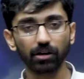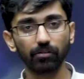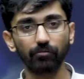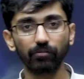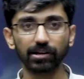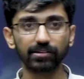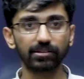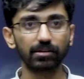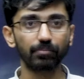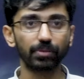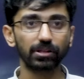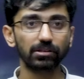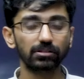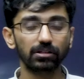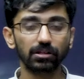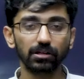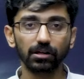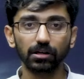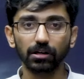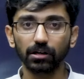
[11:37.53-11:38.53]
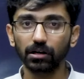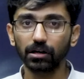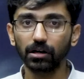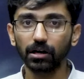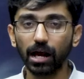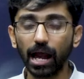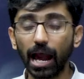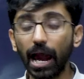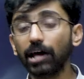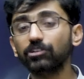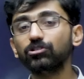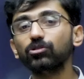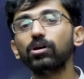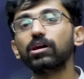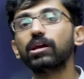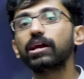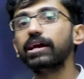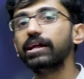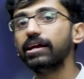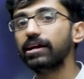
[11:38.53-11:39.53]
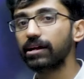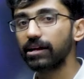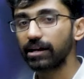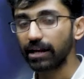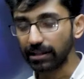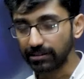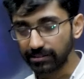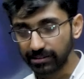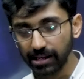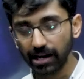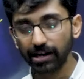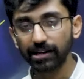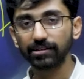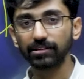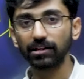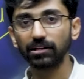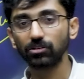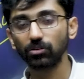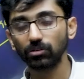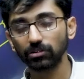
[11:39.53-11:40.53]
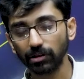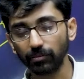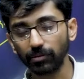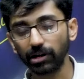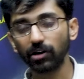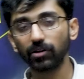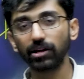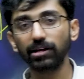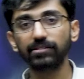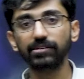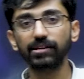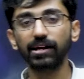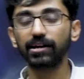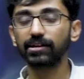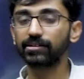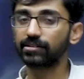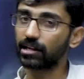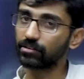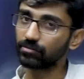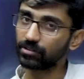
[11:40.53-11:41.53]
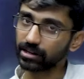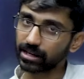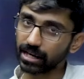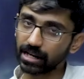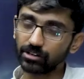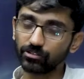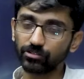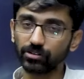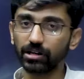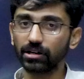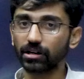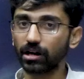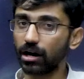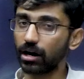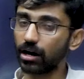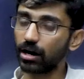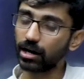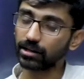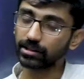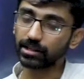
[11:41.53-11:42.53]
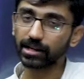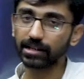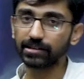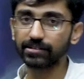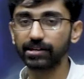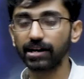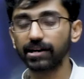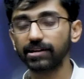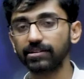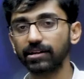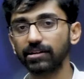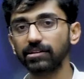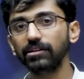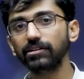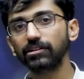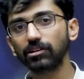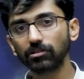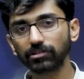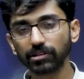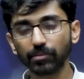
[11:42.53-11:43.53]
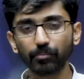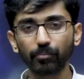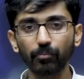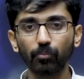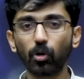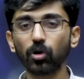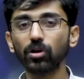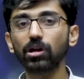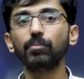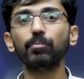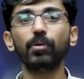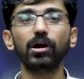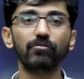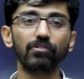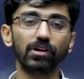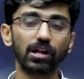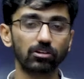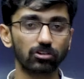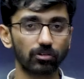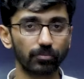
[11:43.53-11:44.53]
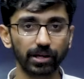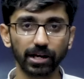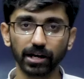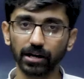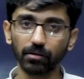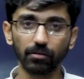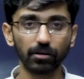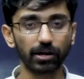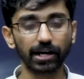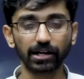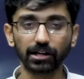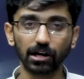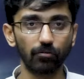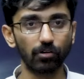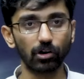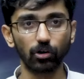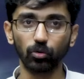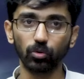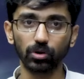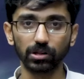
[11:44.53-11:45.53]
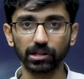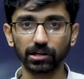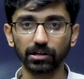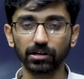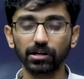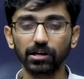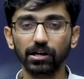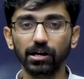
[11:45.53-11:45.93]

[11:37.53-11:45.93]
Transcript: Very simple. As you are reading NCERTs also, Tamil Nadu NCERTs as well like ancient other NCERTs are there. So some modern part will also be get covered over there.